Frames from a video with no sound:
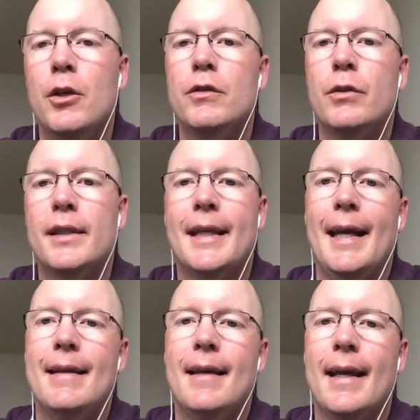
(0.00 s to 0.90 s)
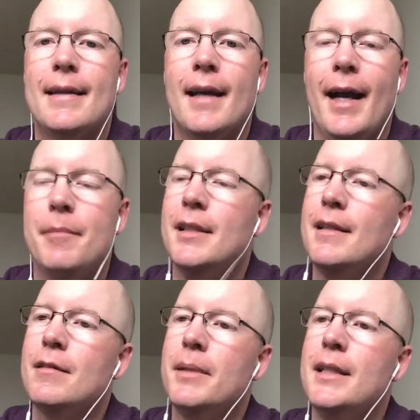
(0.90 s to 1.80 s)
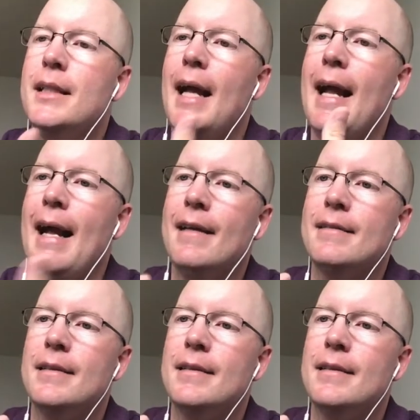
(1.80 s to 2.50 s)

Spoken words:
So it can take time. That doesn't mean it has